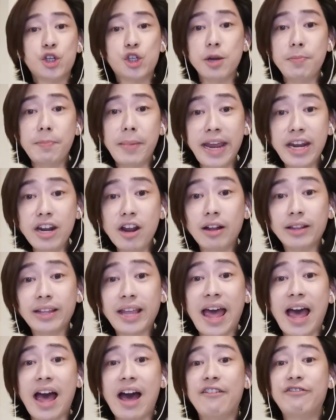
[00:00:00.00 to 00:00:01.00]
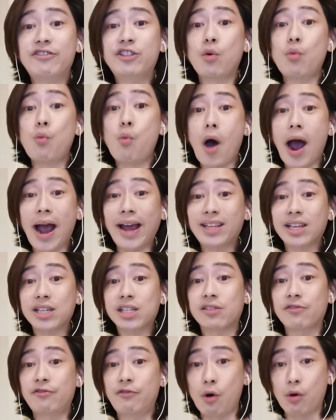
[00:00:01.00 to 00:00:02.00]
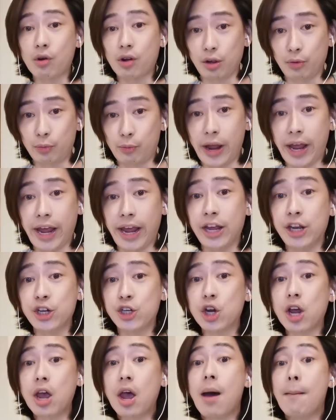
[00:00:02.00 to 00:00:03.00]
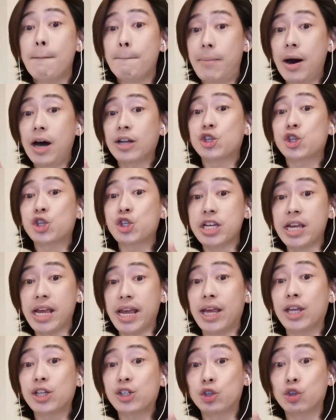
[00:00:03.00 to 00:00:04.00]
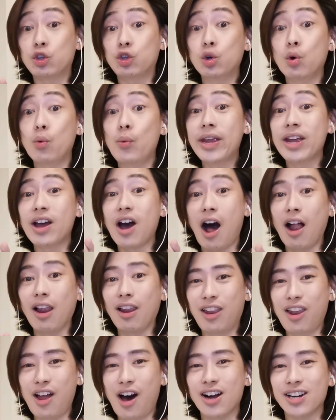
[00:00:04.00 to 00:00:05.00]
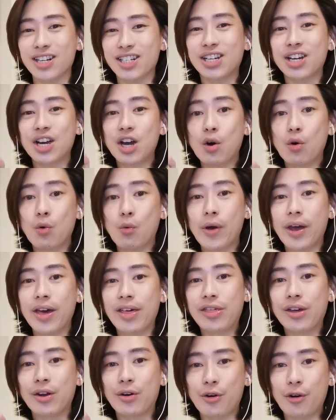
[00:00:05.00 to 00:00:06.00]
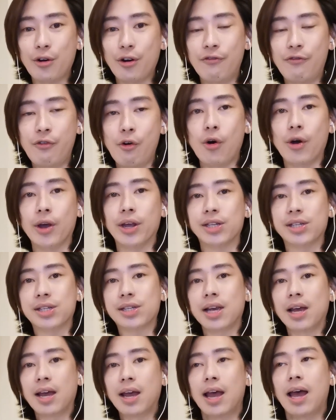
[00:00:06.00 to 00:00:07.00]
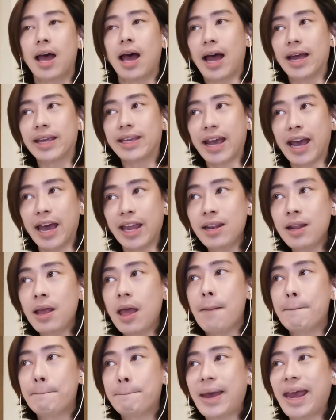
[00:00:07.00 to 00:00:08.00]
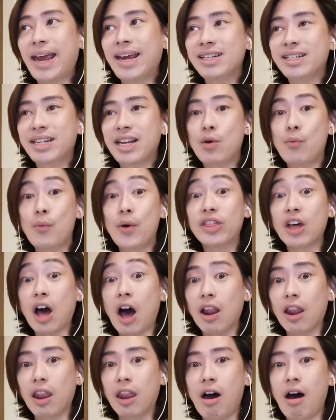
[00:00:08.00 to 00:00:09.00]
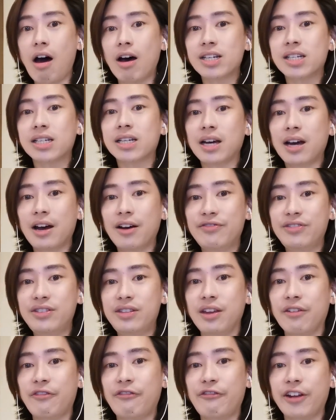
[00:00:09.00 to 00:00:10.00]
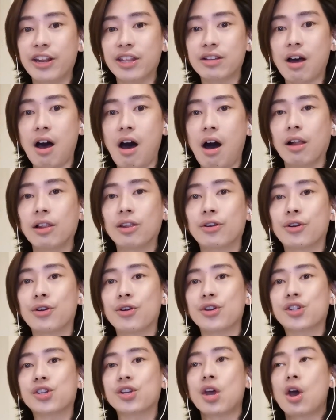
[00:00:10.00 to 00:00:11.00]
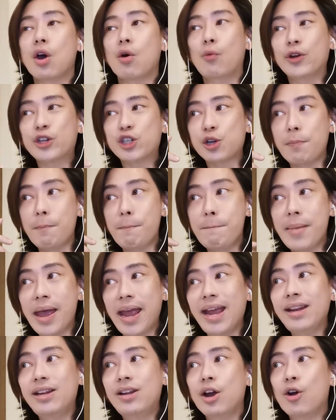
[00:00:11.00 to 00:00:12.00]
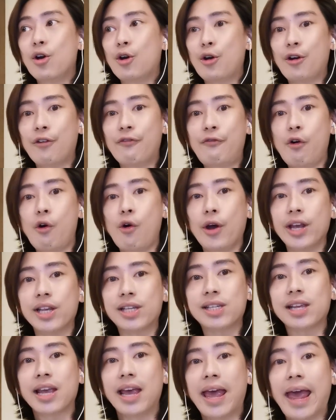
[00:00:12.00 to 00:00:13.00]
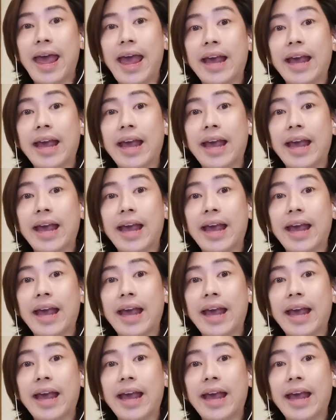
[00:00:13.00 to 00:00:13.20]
She may not have the widest vocal range, but she is doing a lot with her voice. Again, painting with a lot of different colors, which made her voice